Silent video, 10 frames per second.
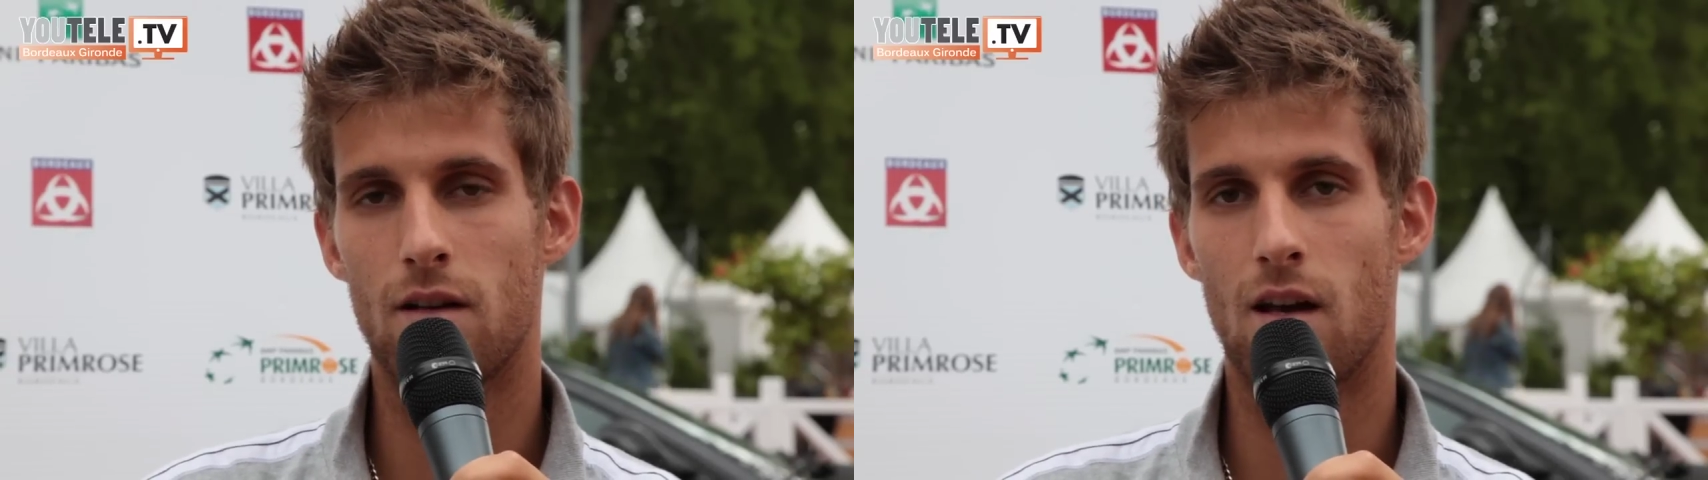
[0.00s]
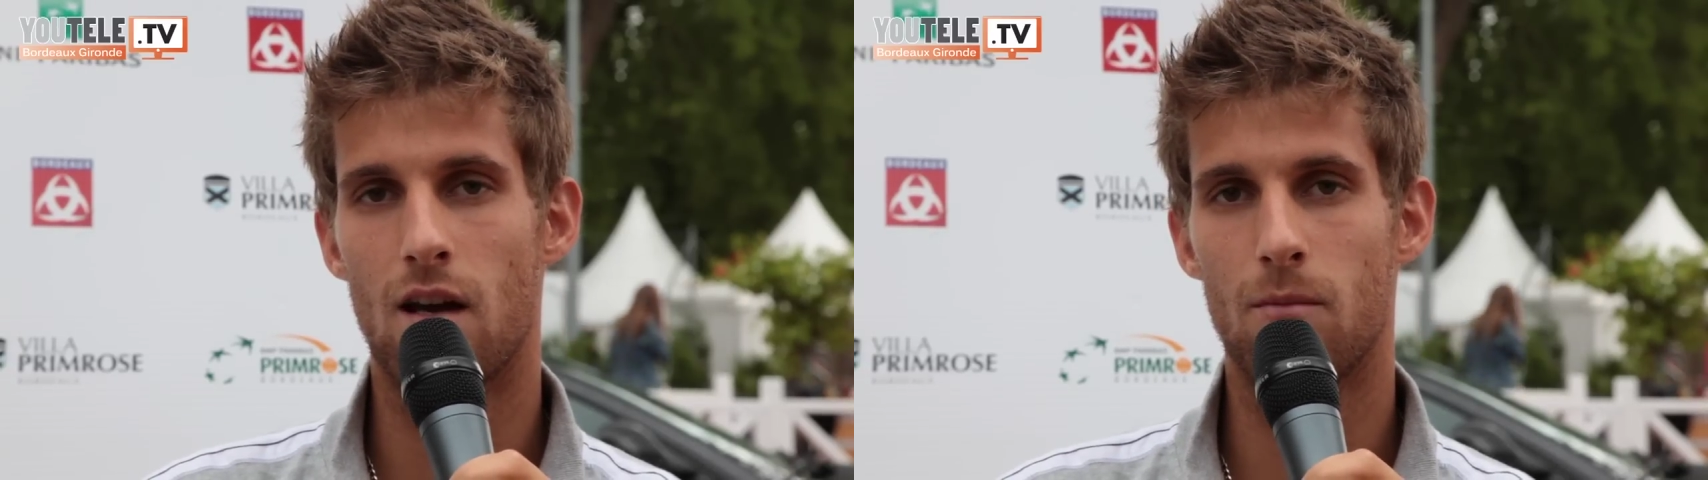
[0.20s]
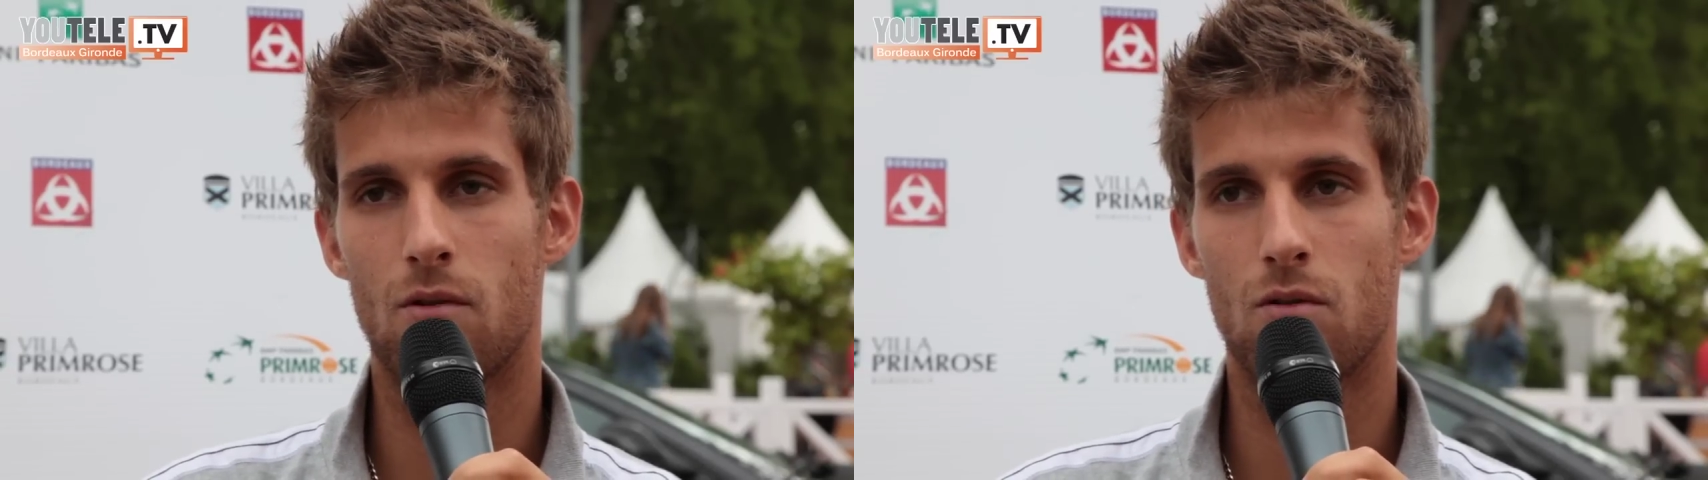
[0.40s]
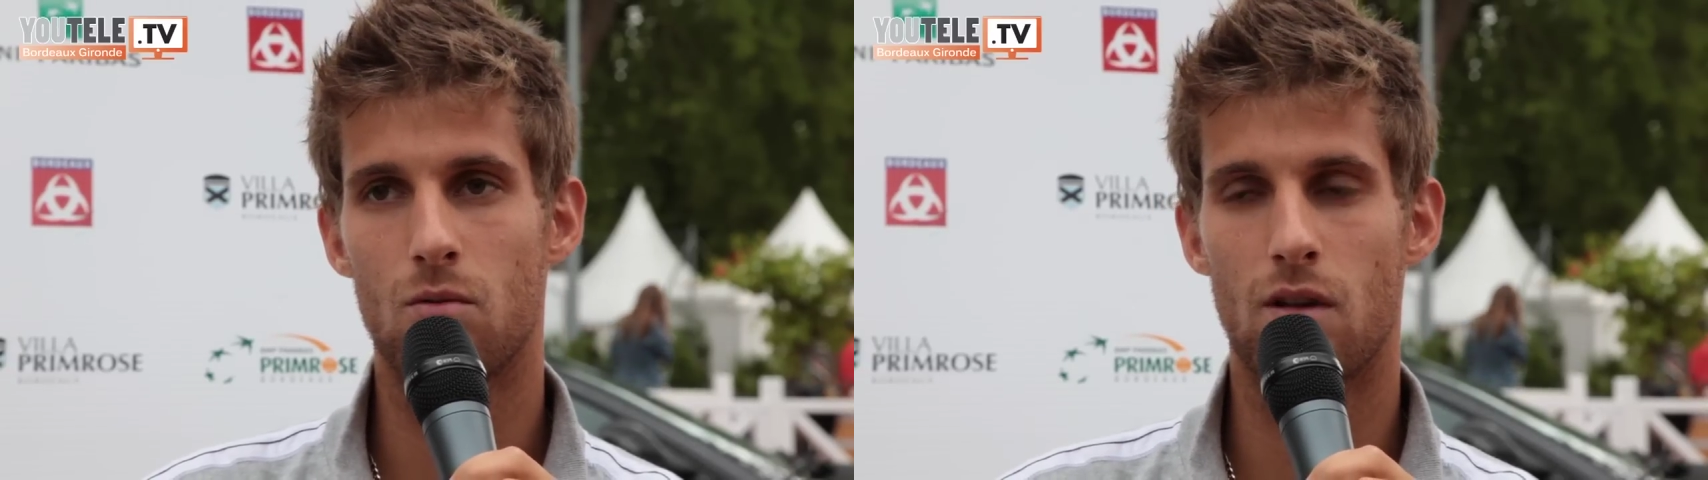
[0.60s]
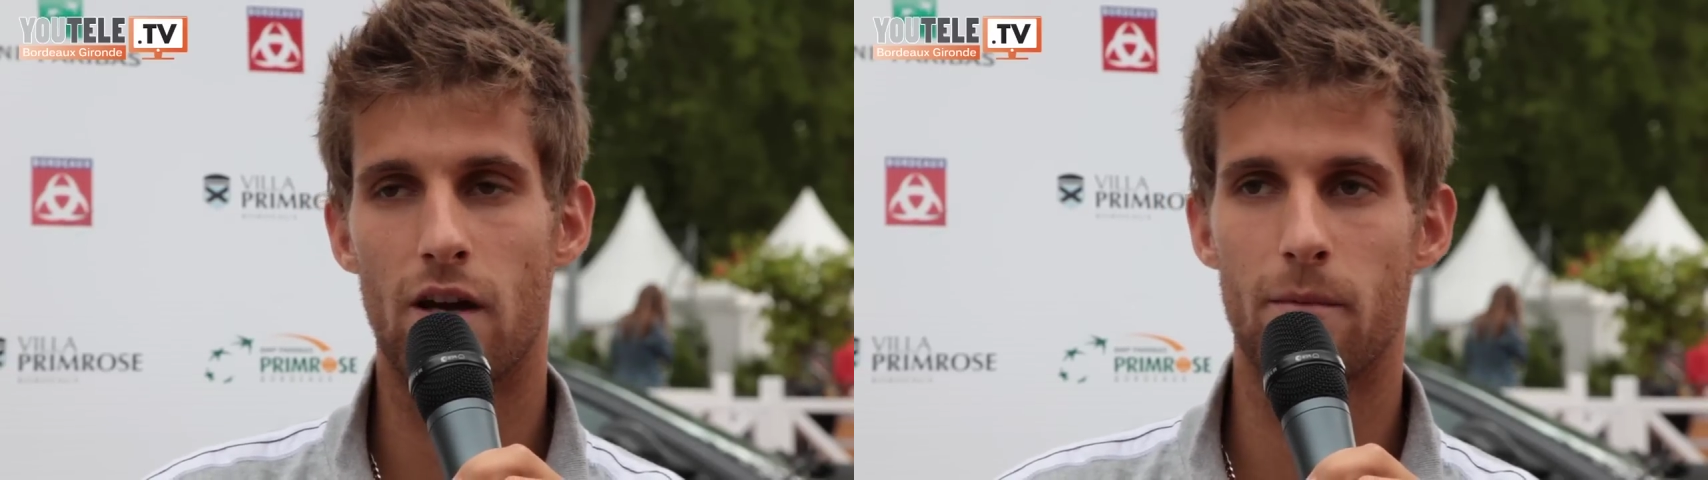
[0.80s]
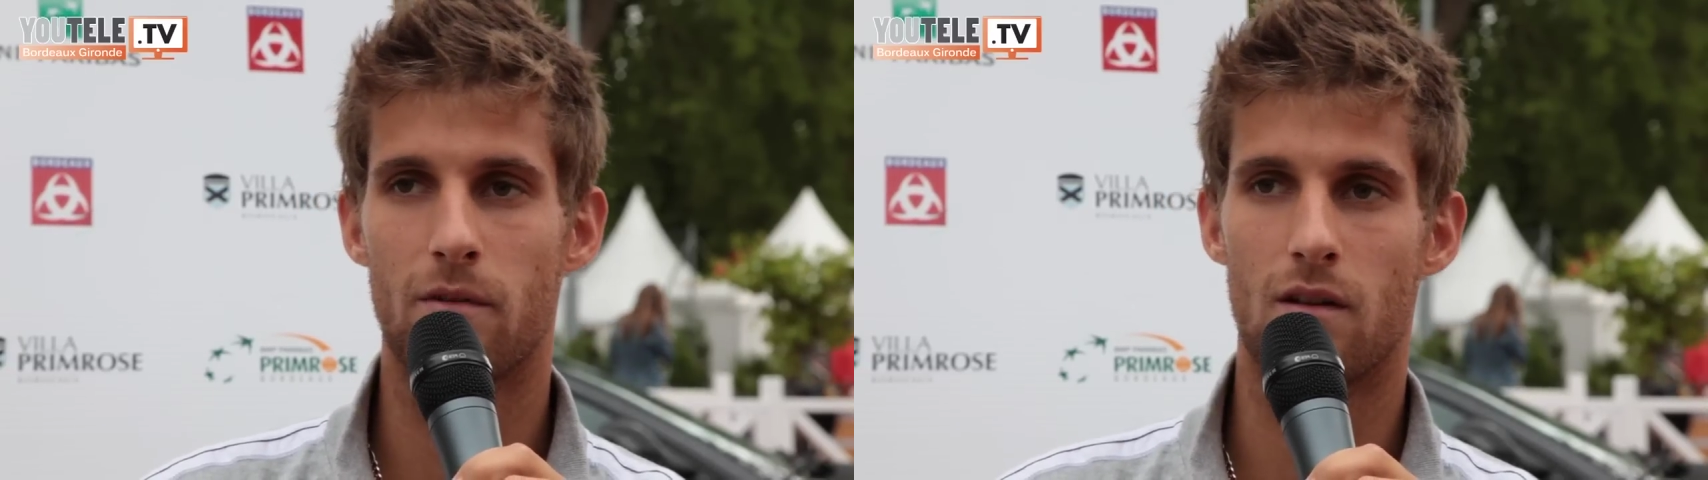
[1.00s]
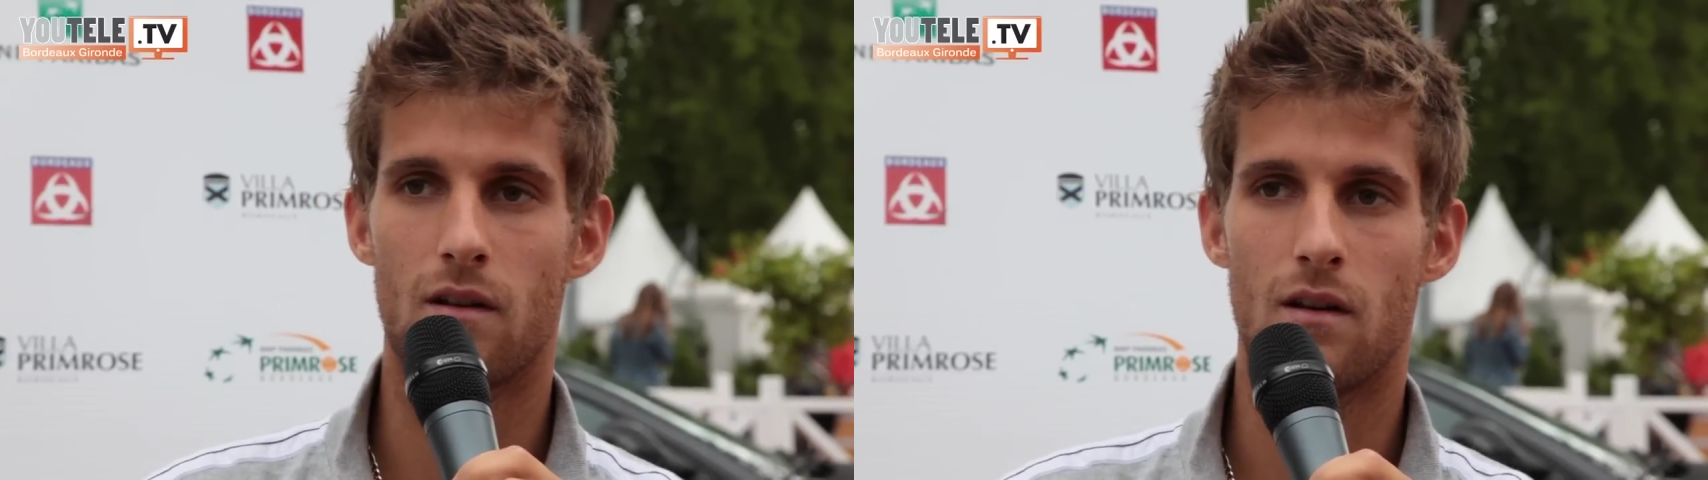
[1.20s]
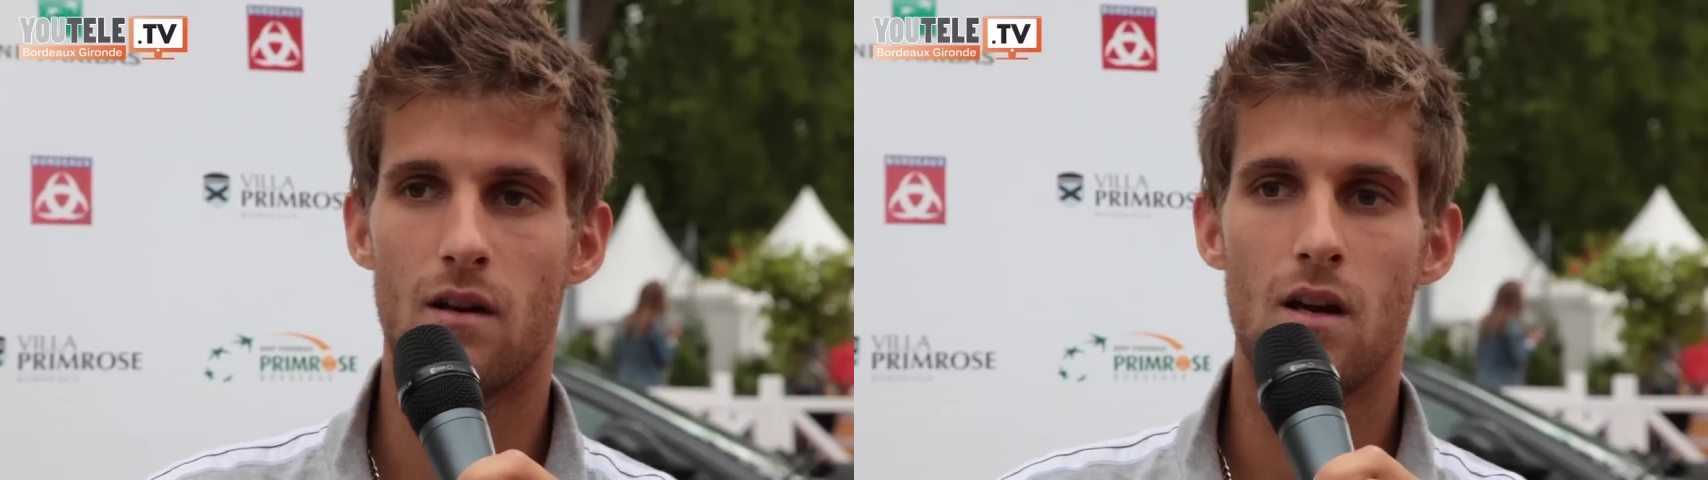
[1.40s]
times or two times, and
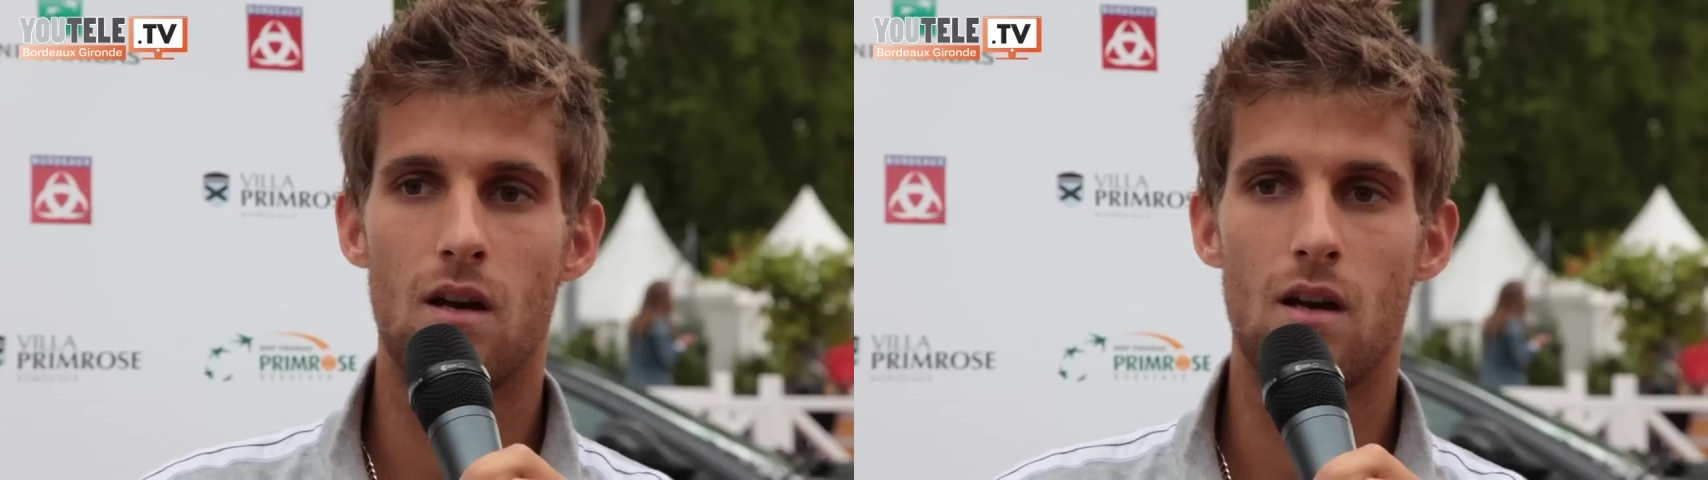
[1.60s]
uh,